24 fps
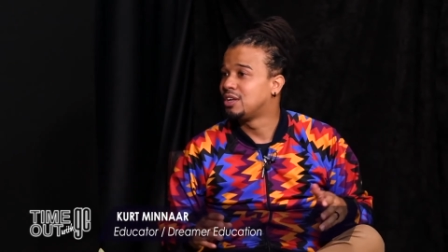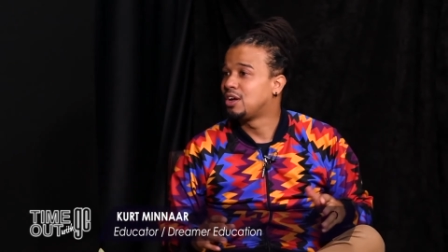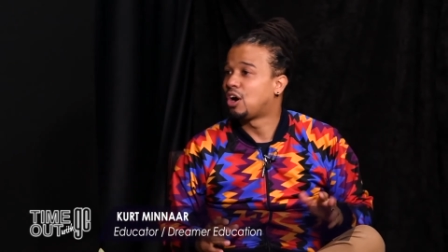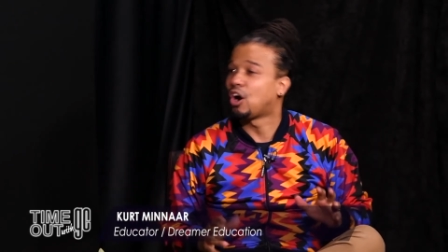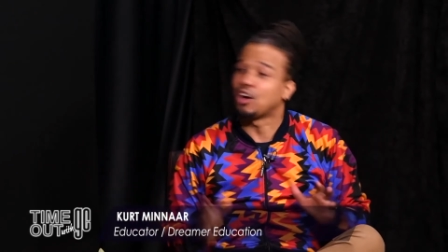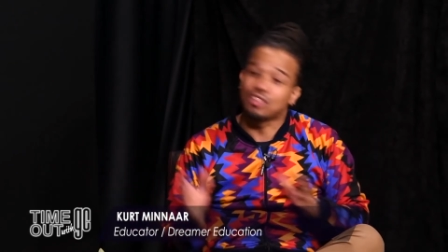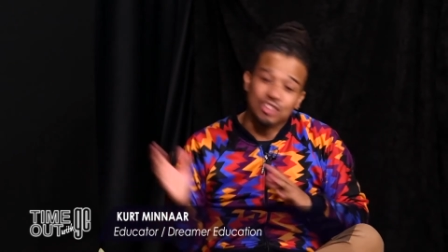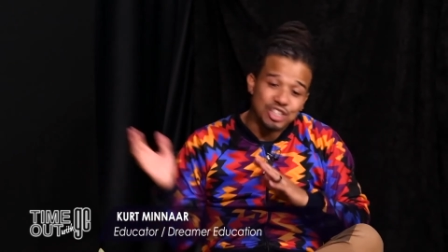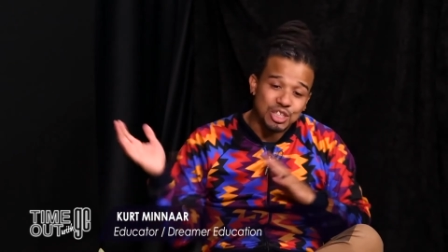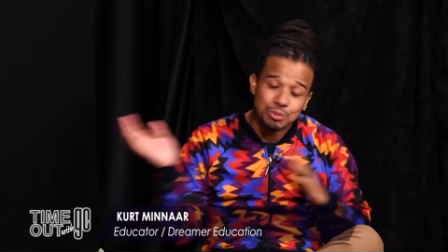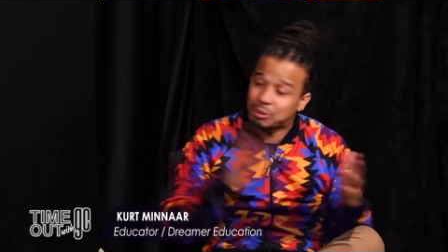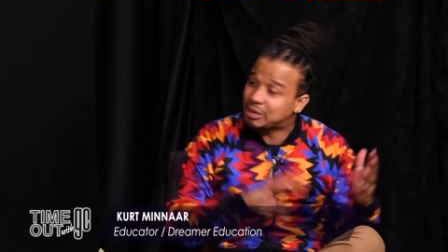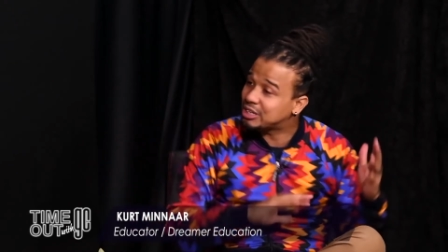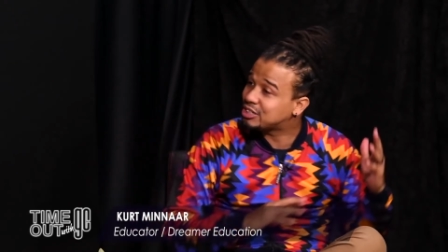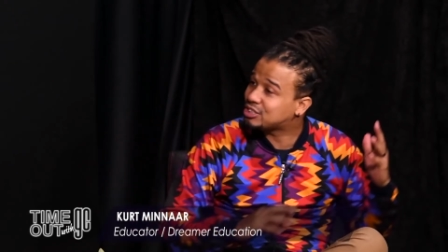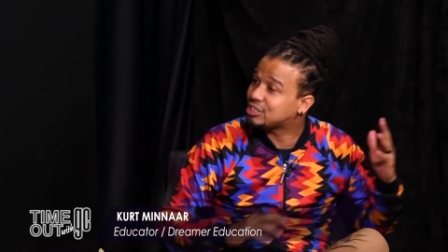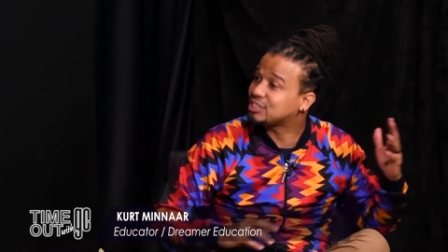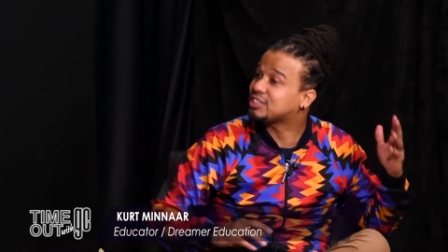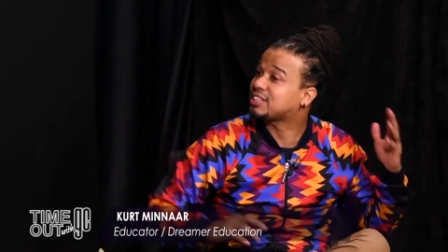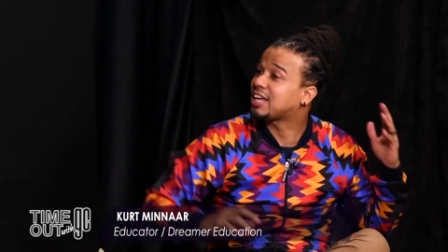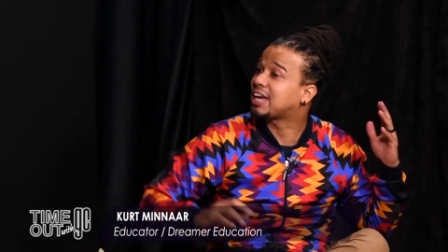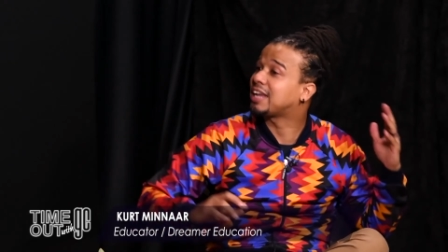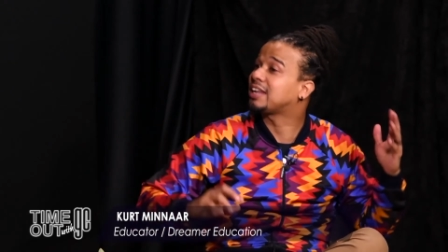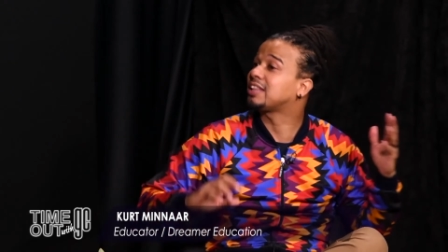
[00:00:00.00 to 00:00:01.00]
On the
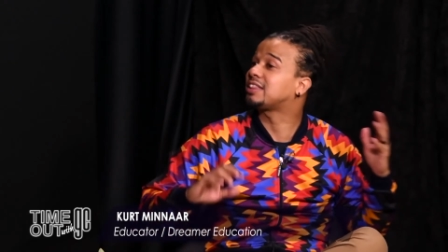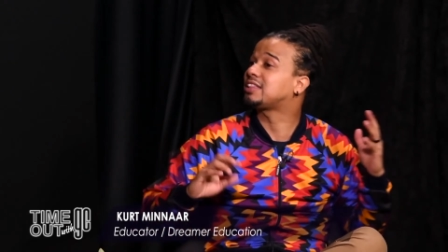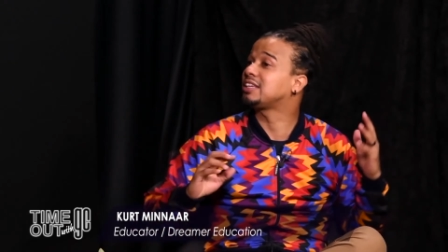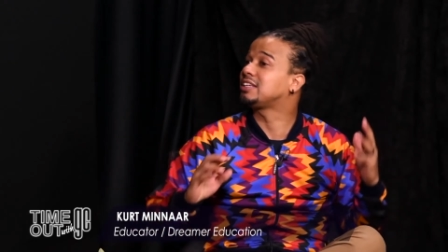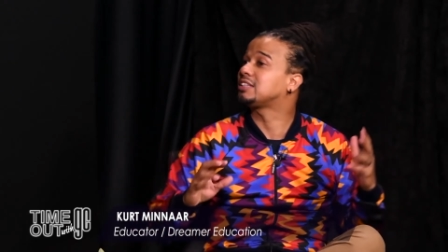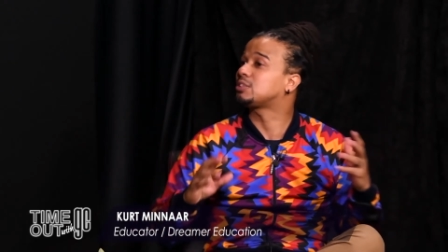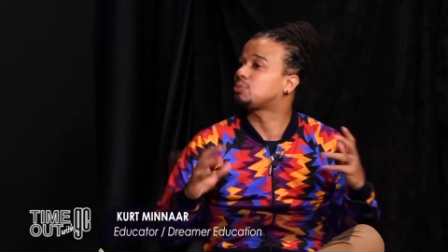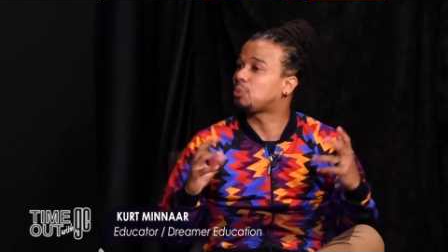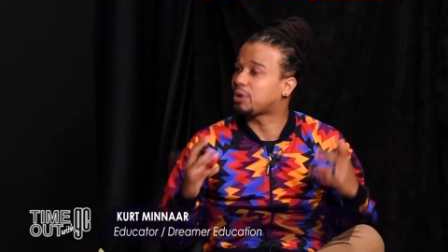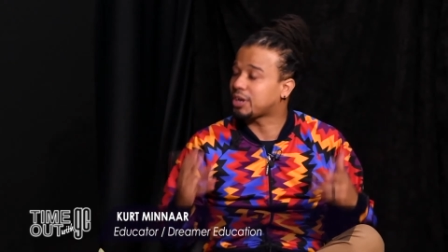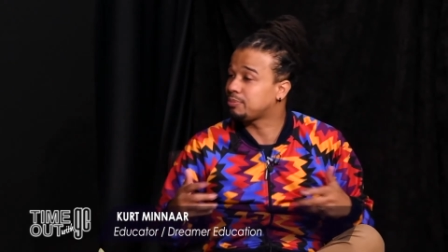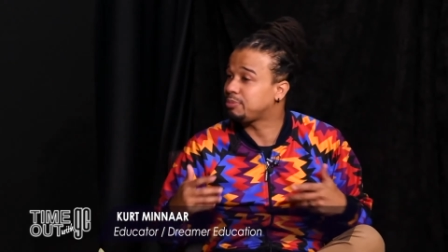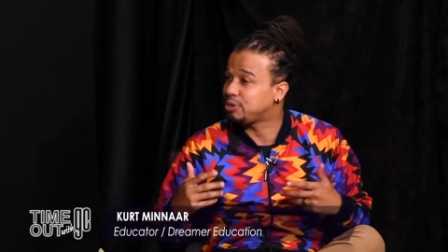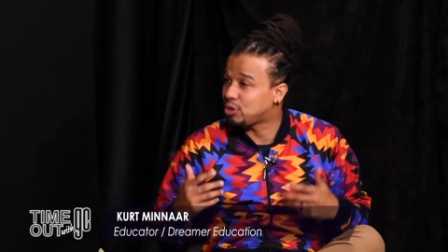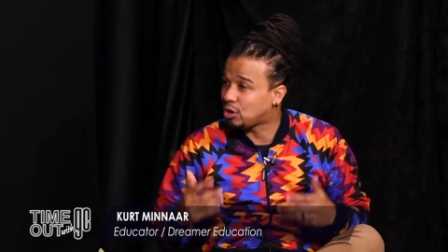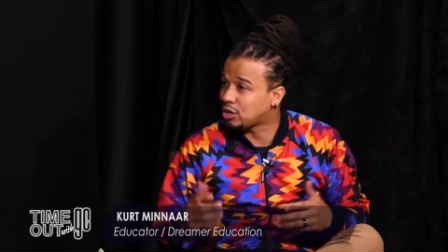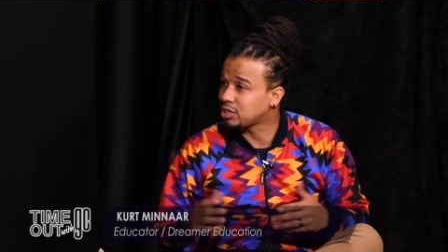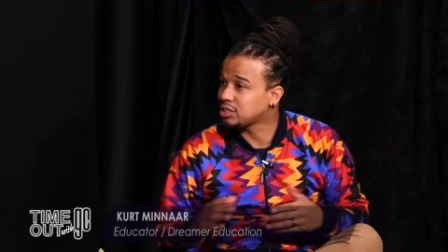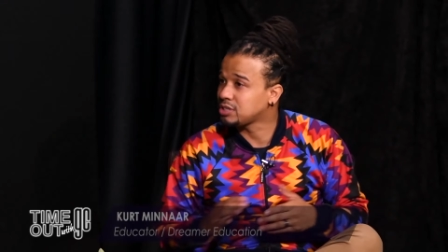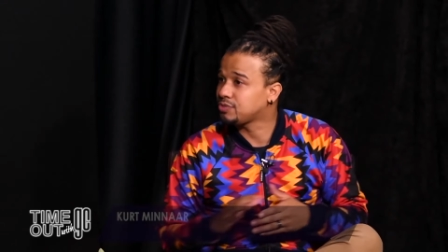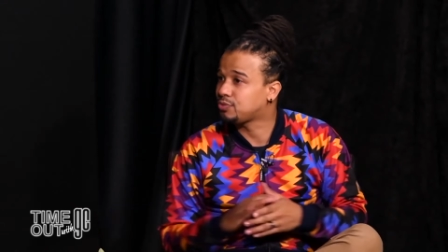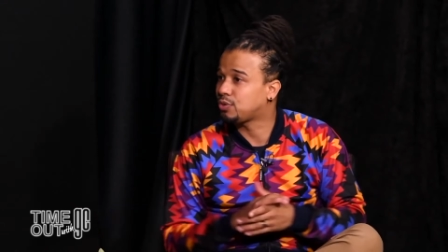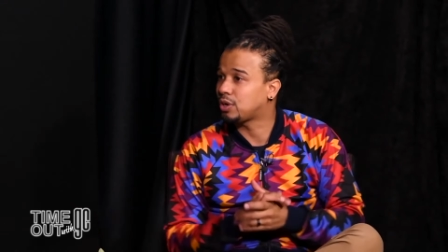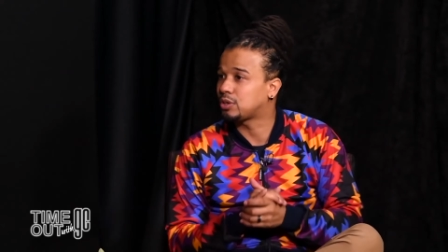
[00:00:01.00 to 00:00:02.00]
spiritual side of things, what I've been
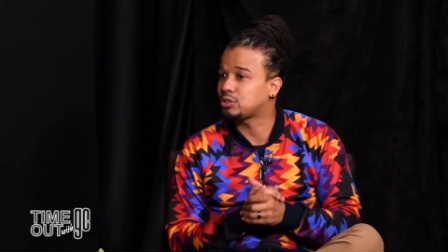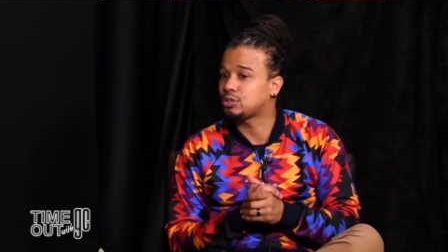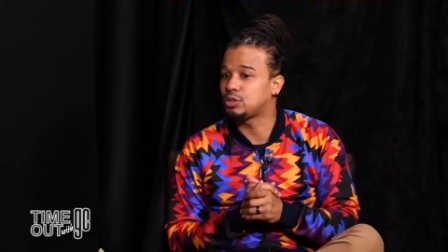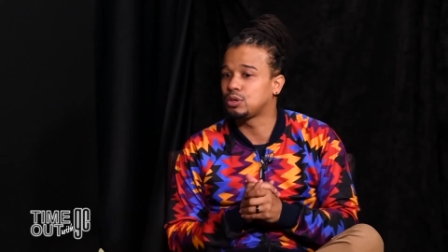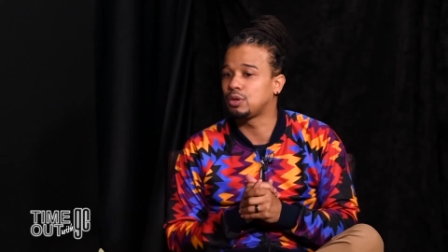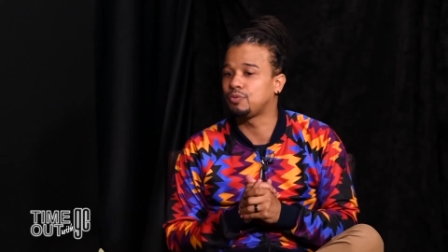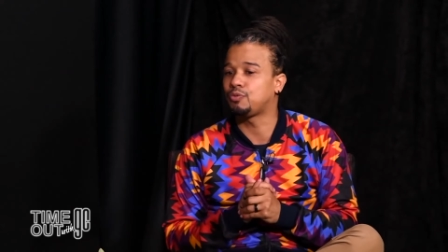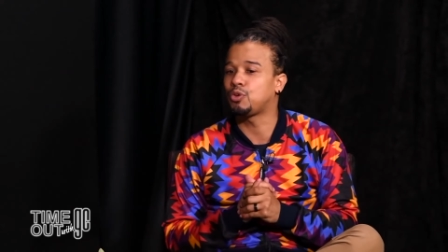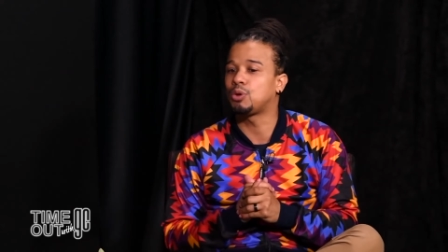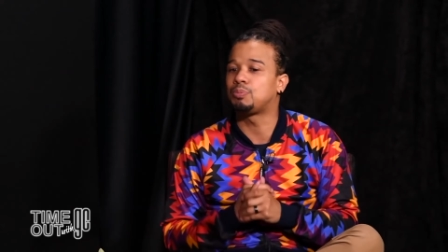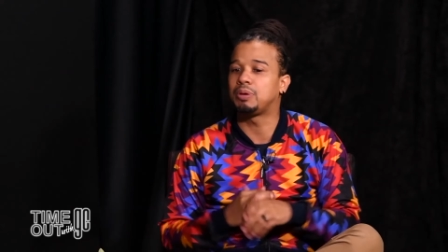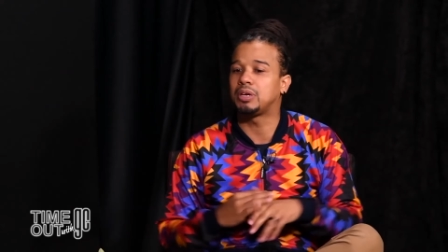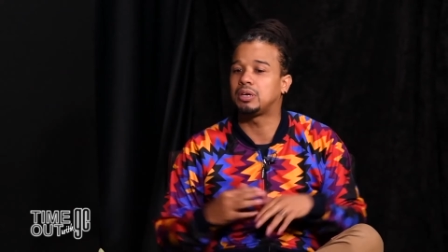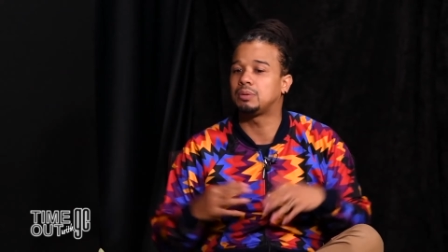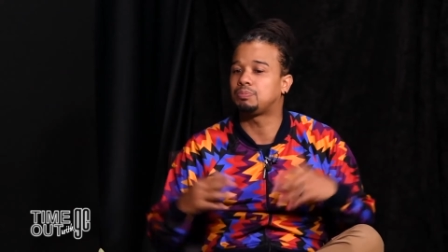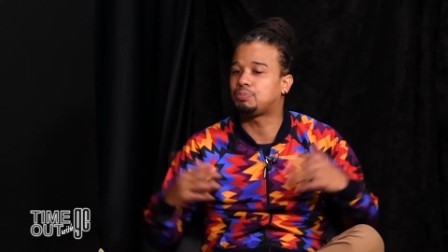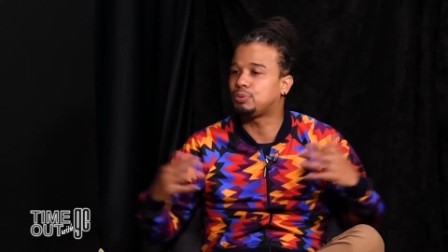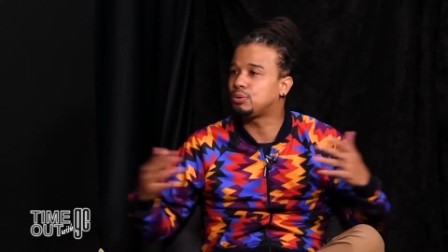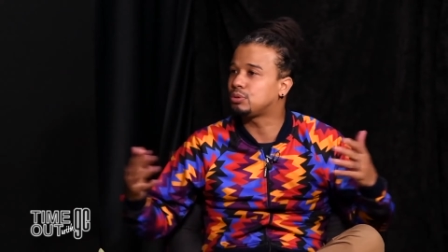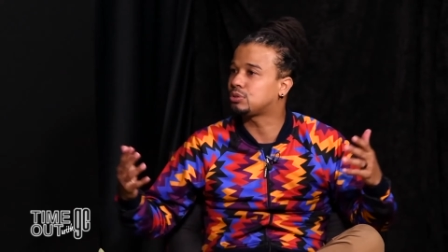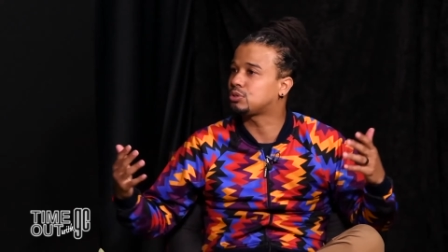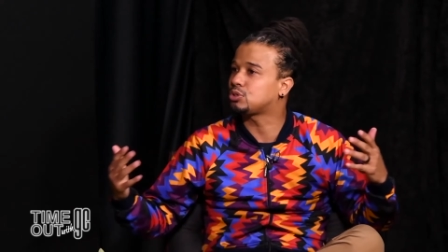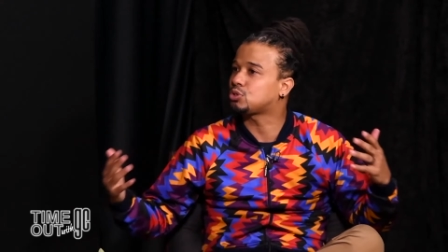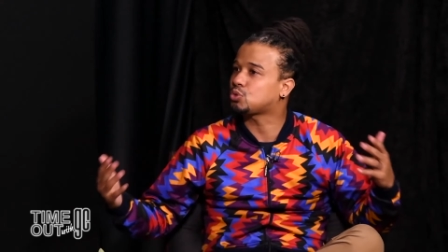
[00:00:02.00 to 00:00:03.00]
asking for. I was looking for a bigger
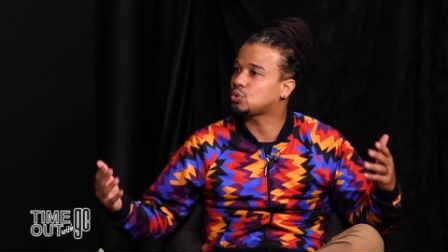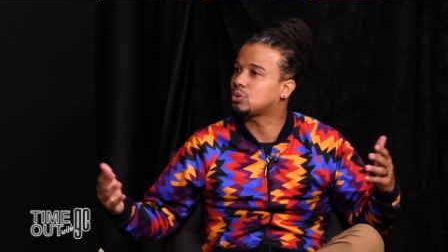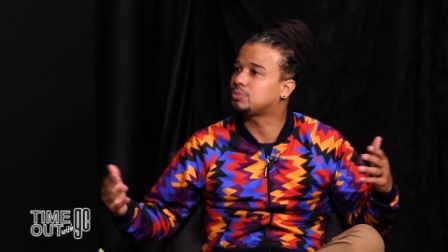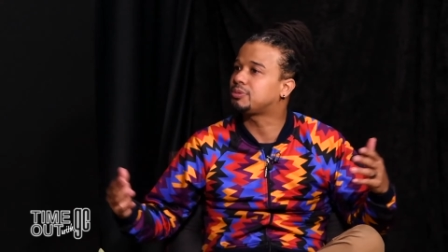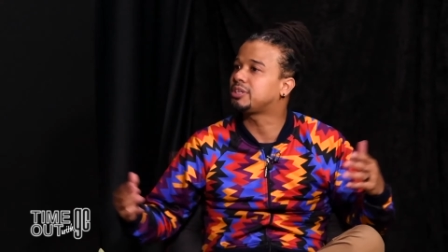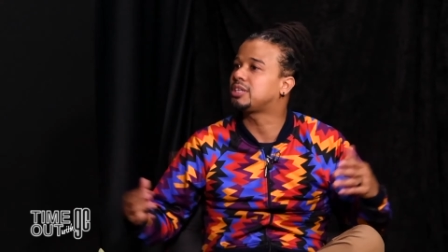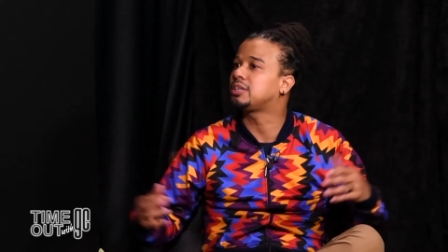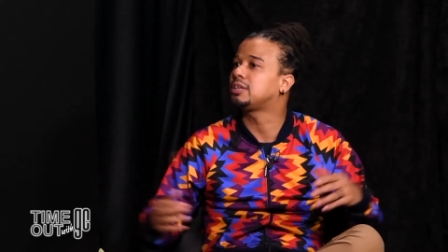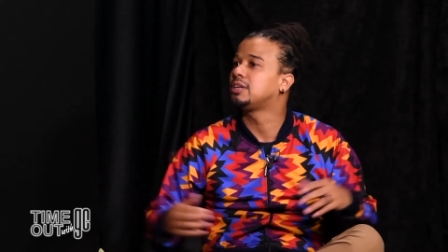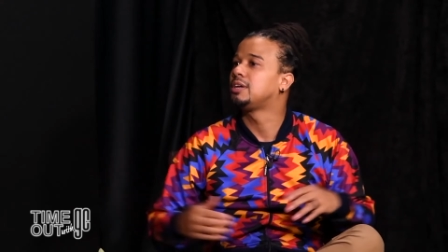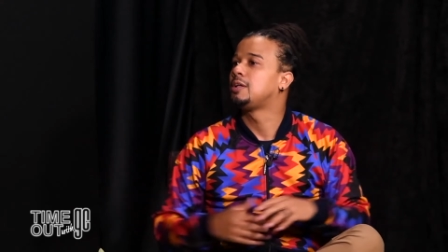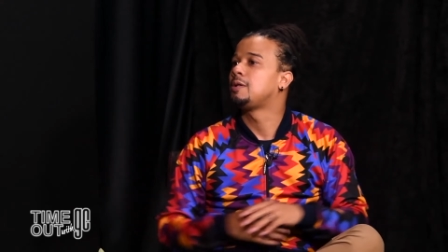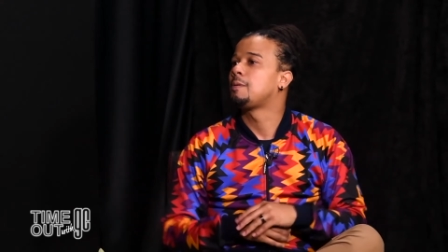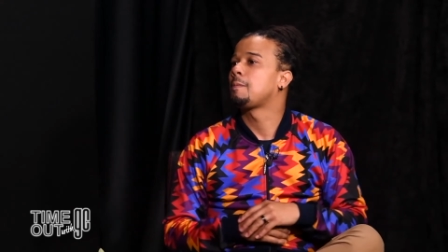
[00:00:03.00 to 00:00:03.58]
pool to swim in.